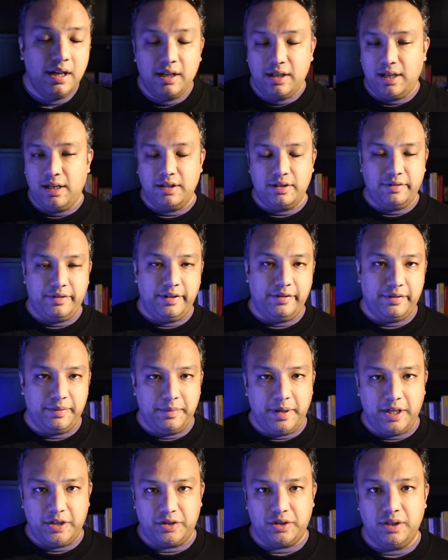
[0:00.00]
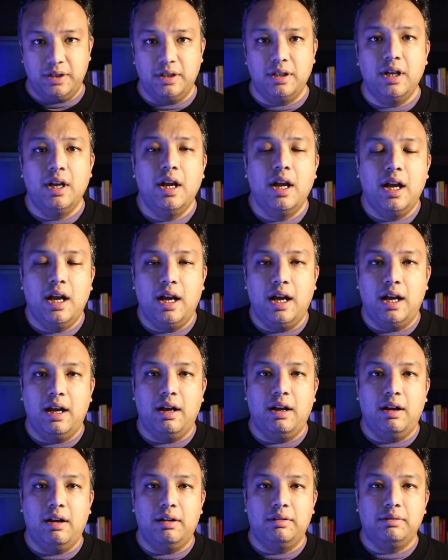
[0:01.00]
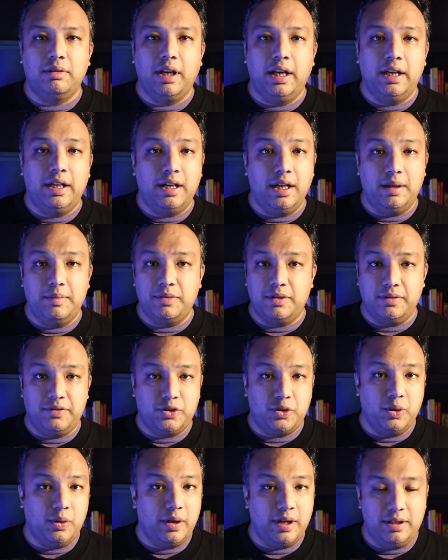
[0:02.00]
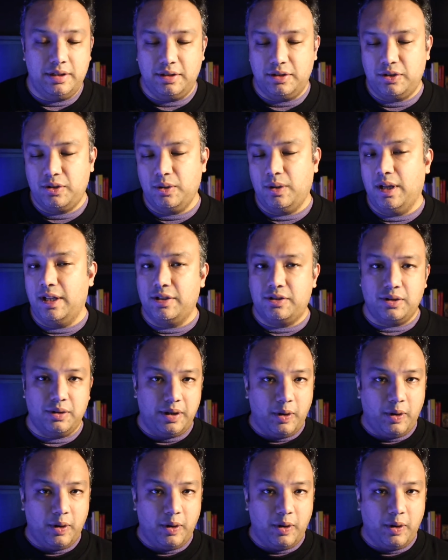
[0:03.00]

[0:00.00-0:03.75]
tons of information uh, in terms of storage and so on. So